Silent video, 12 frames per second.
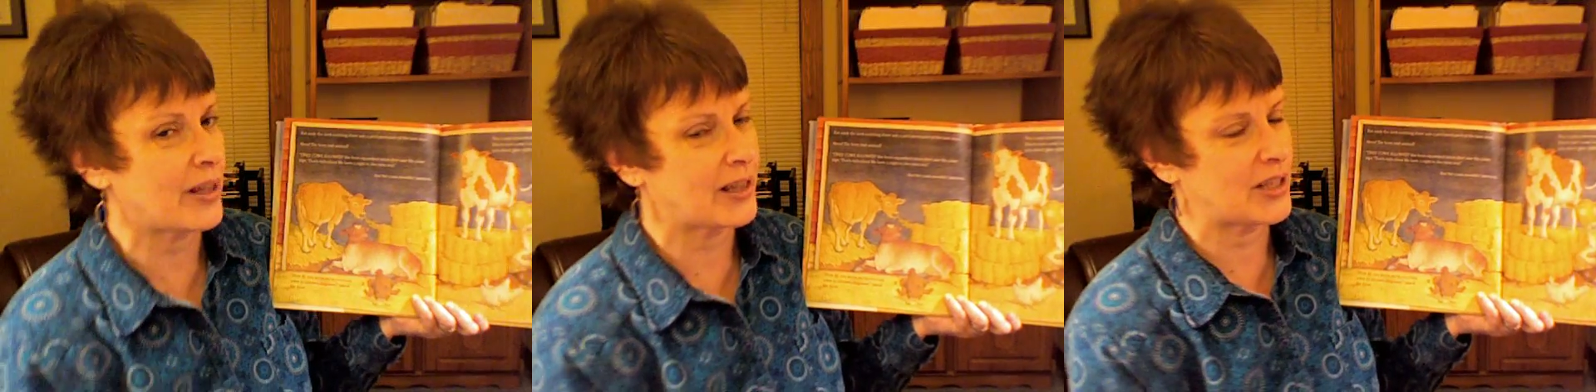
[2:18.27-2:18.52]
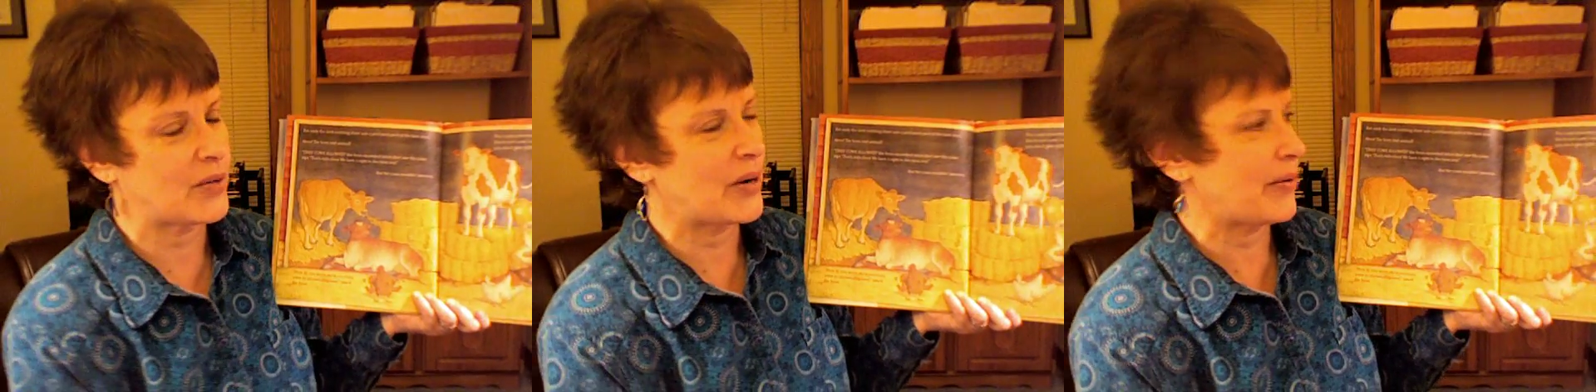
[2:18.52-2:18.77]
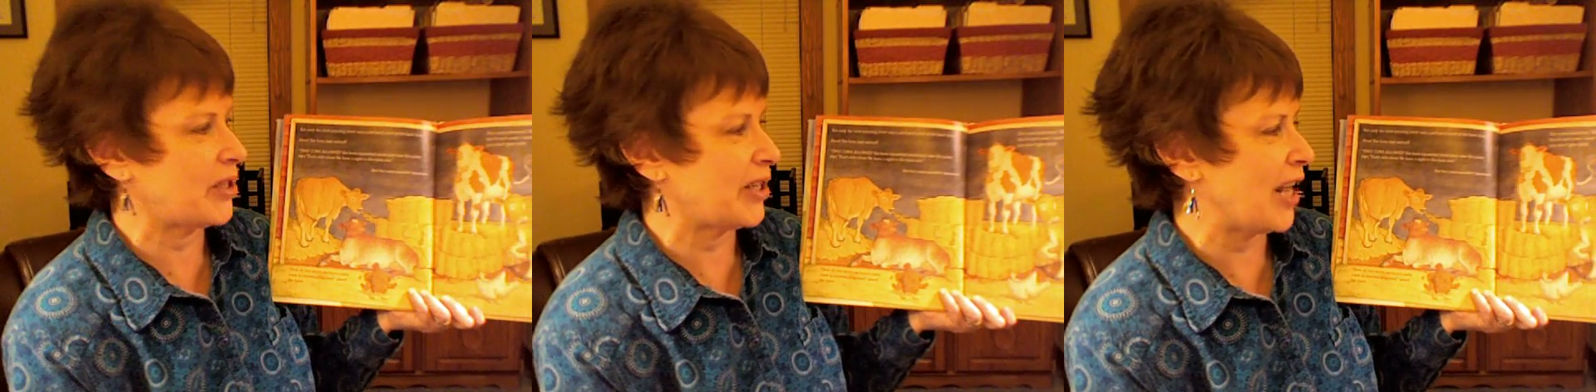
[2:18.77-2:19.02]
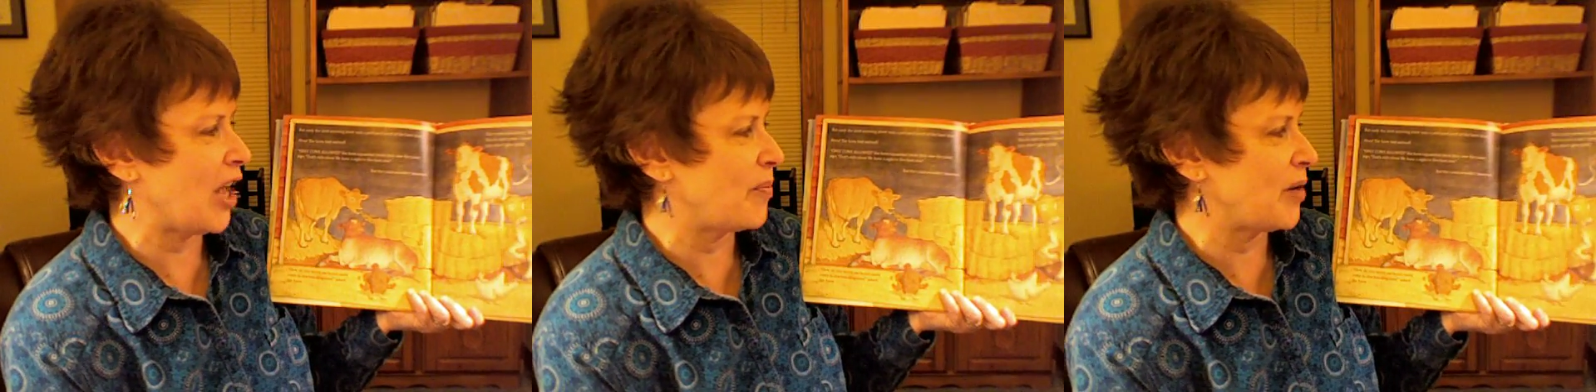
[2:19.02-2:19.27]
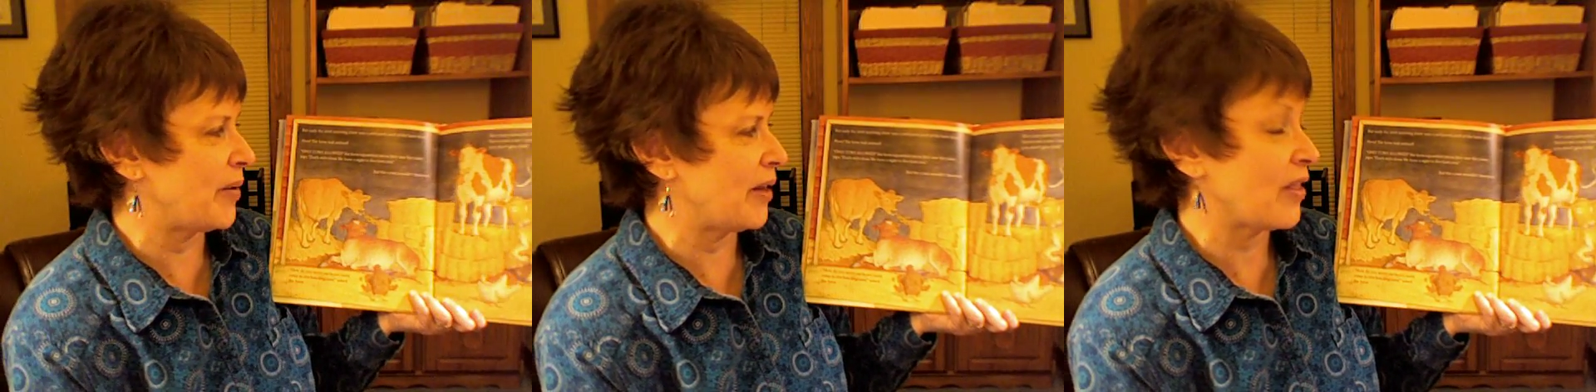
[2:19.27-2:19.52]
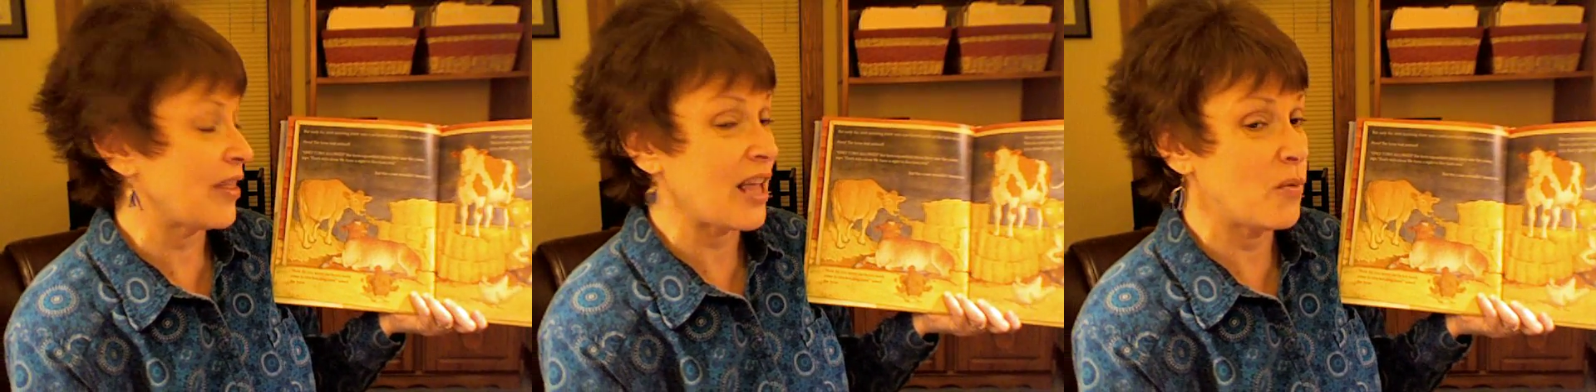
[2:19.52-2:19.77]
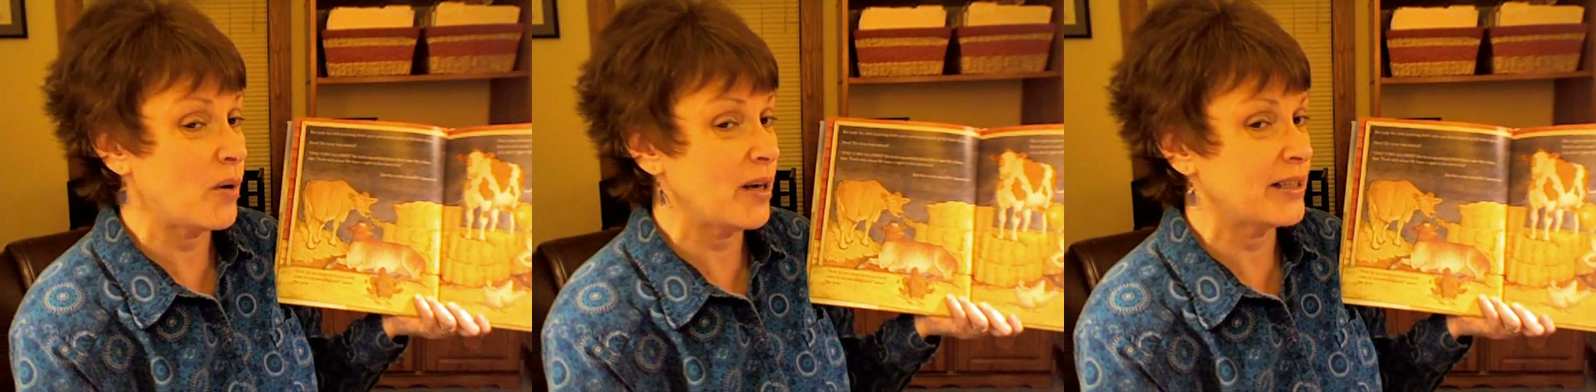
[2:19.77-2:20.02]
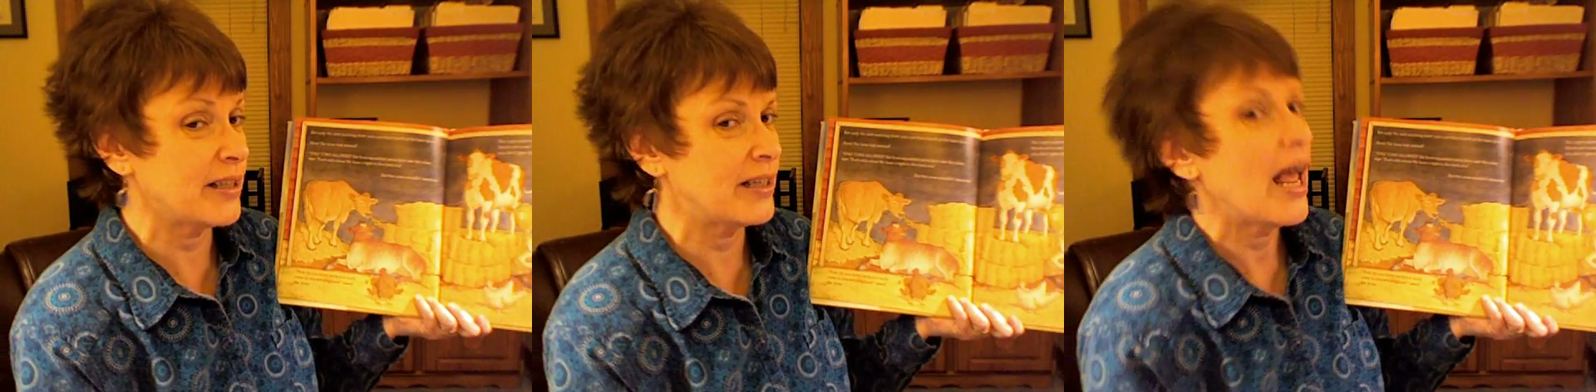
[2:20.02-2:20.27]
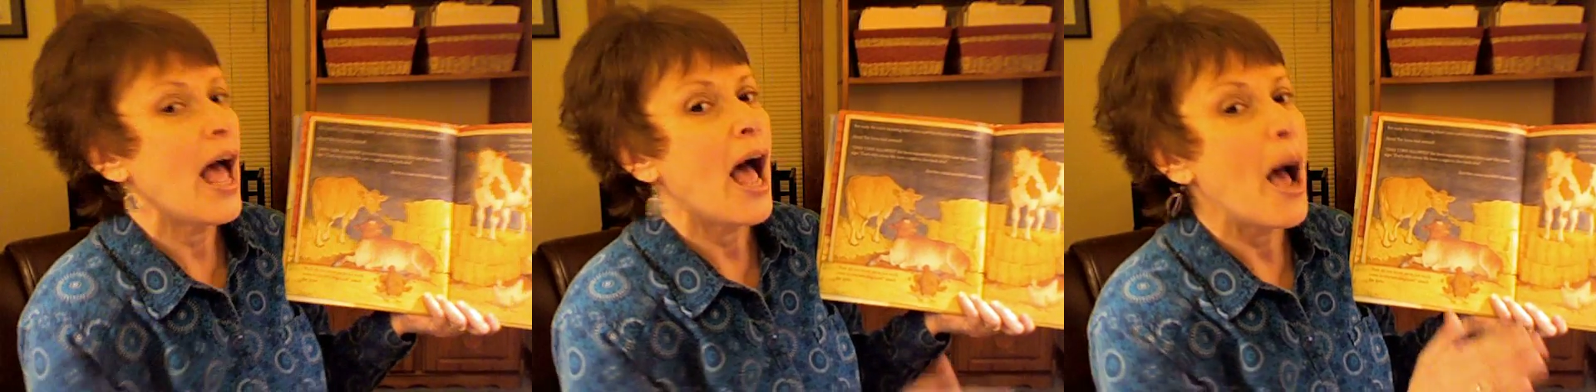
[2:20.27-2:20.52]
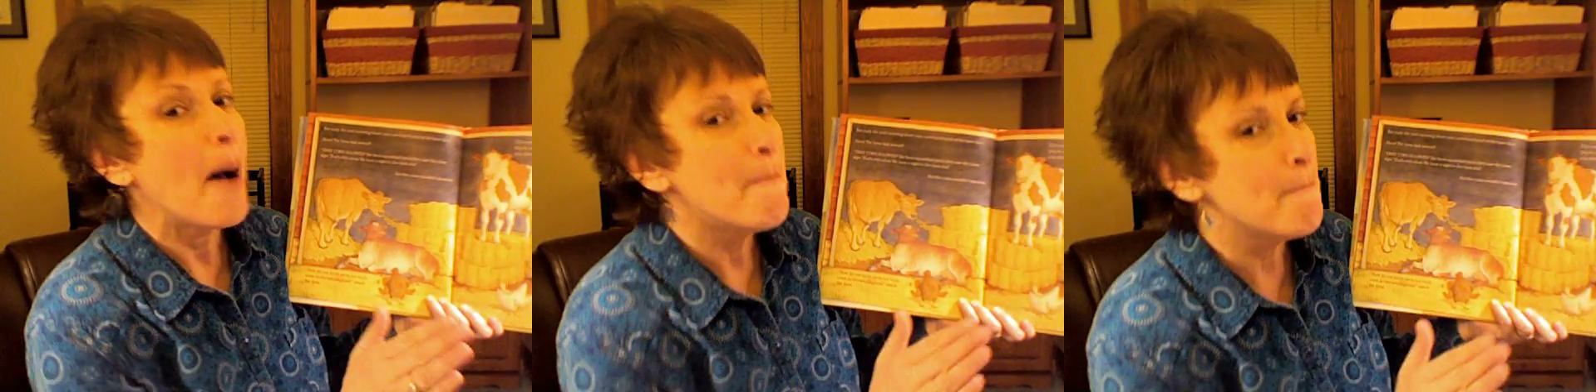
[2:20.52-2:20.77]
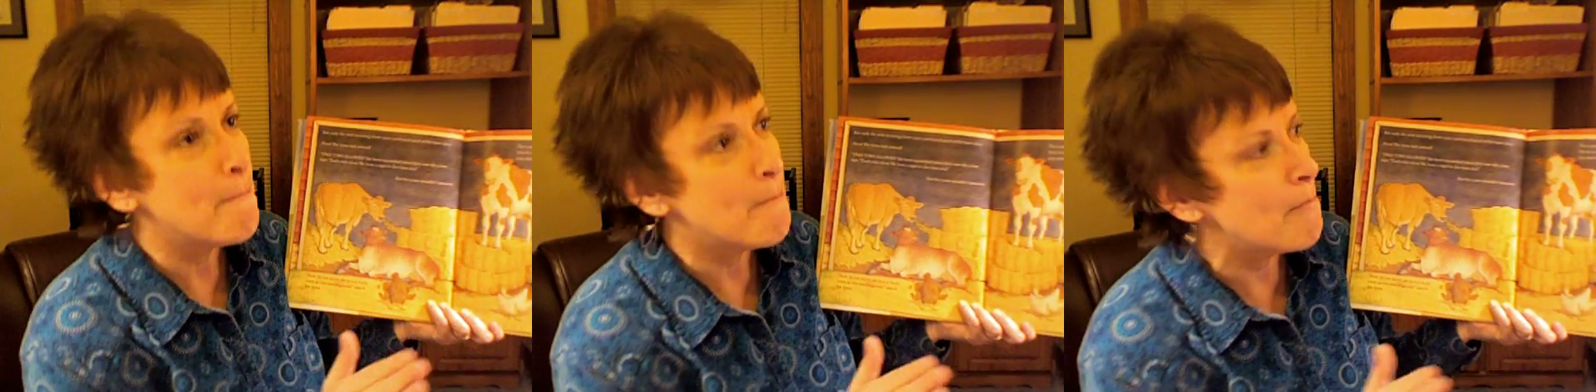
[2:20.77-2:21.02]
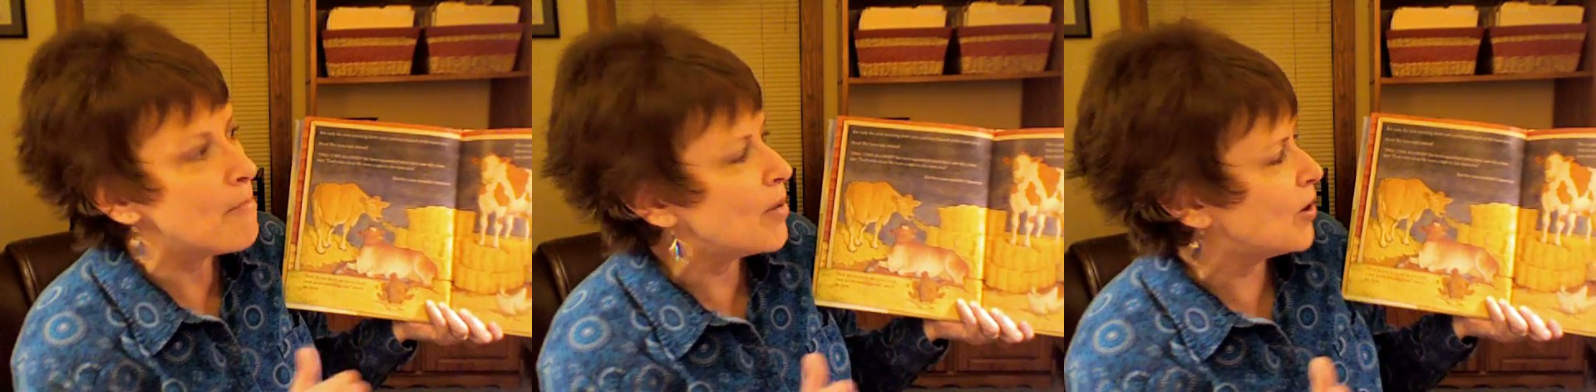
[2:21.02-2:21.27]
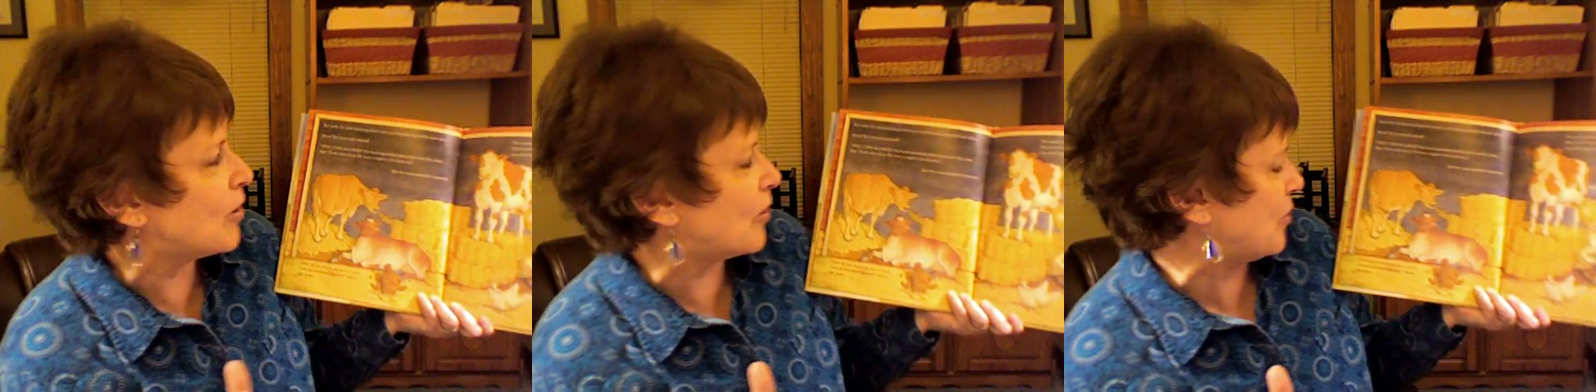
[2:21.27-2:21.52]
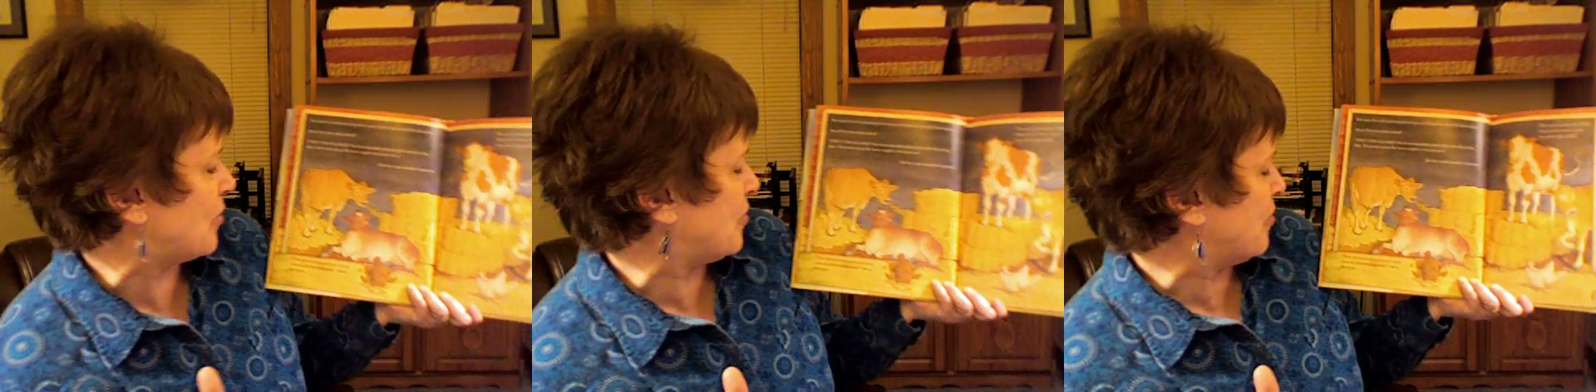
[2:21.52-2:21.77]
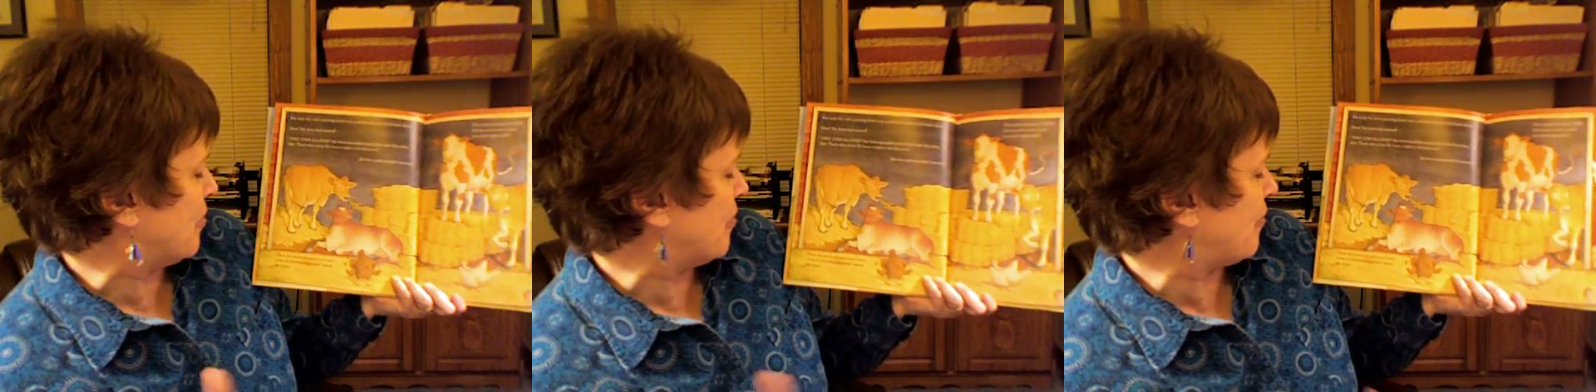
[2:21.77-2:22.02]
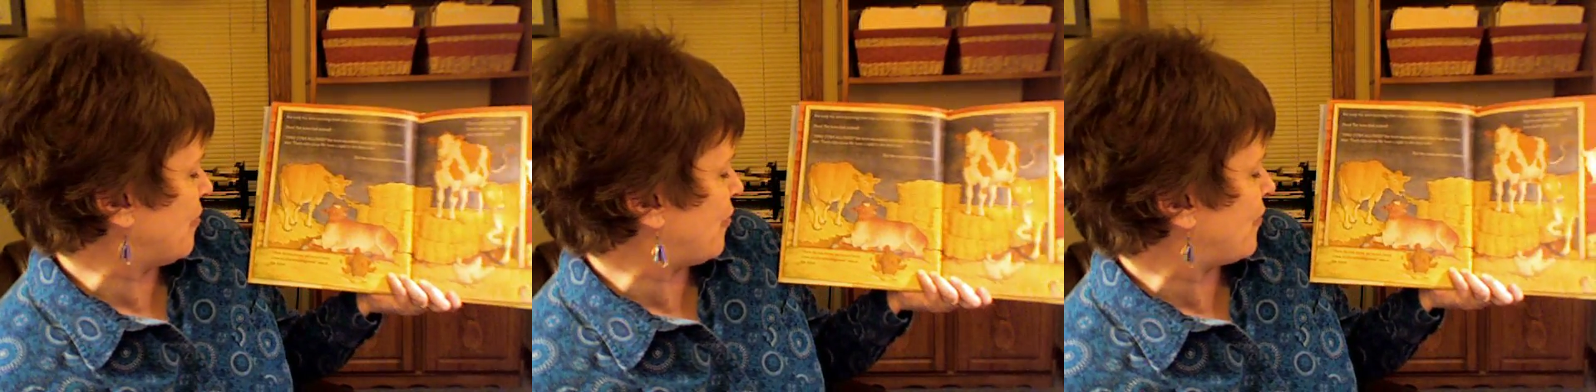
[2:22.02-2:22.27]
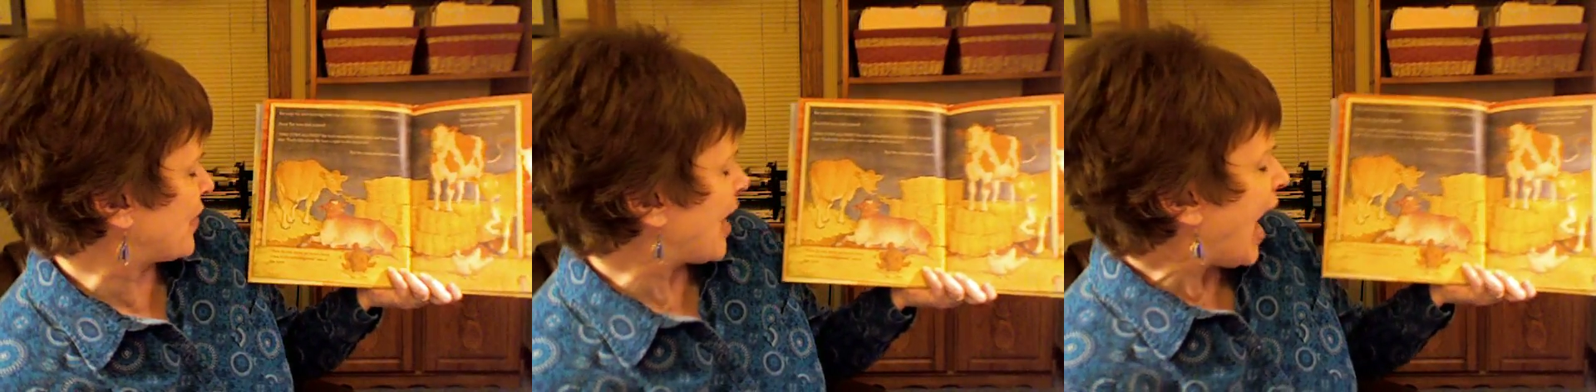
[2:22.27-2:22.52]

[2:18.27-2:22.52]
That's the word I want you to help me with. They wouldn't move.